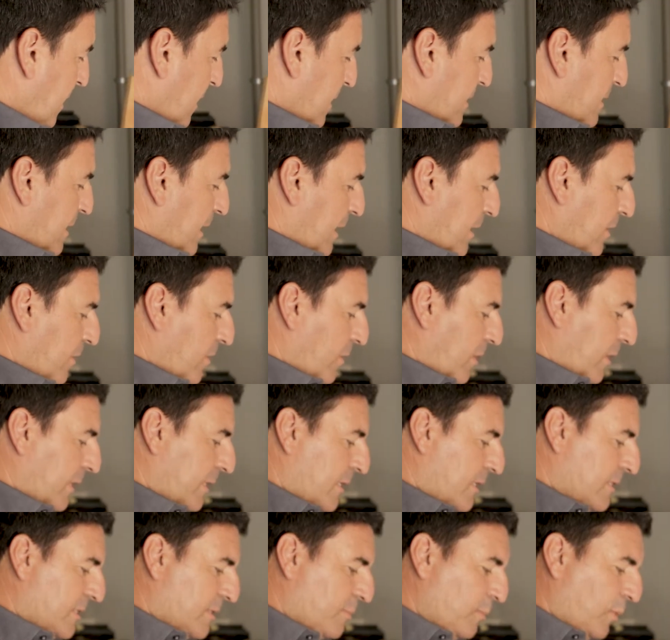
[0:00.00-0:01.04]
celluloid
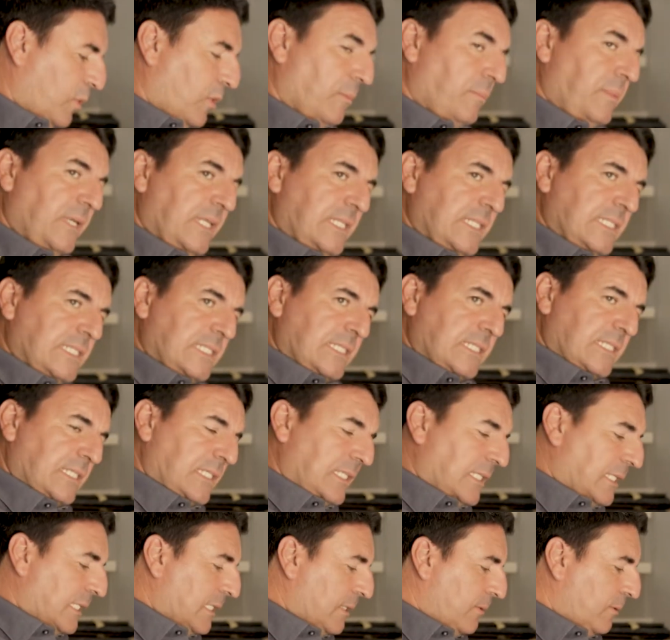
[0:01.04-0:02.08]
in small bits,
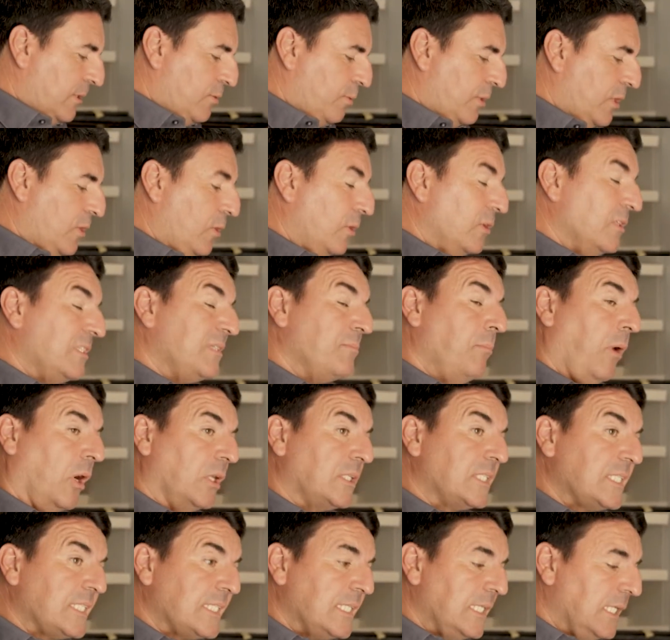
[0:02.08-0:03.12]
which we call
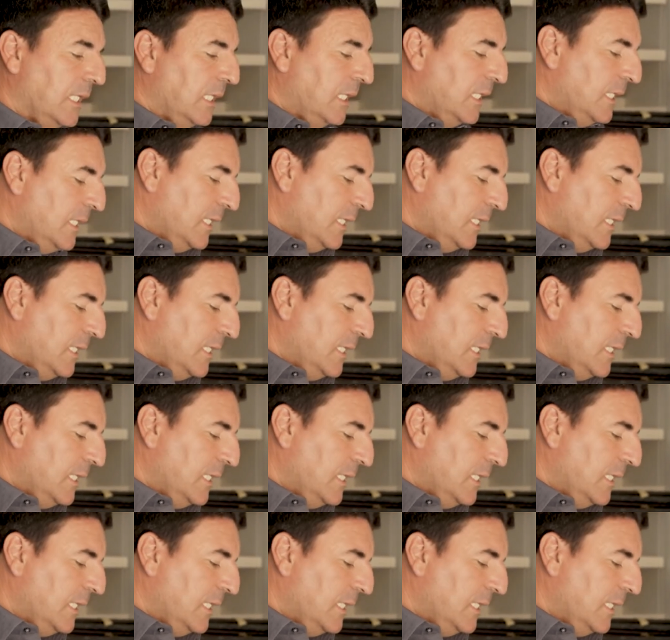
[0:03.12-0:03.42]
sbozzi,